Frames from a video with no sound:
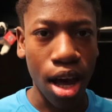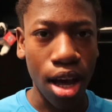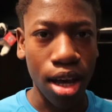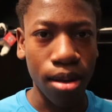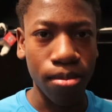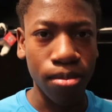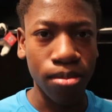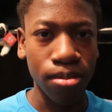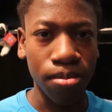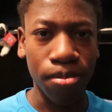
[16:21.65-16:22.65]

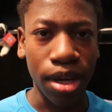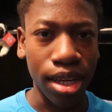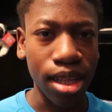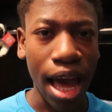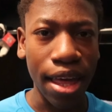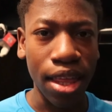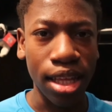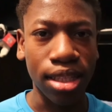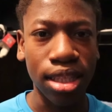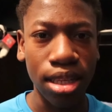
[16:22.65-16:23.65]
but
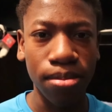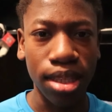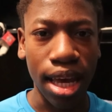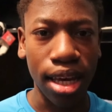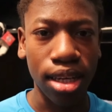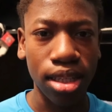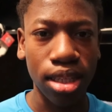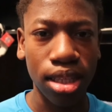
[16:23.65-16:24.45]
it seems like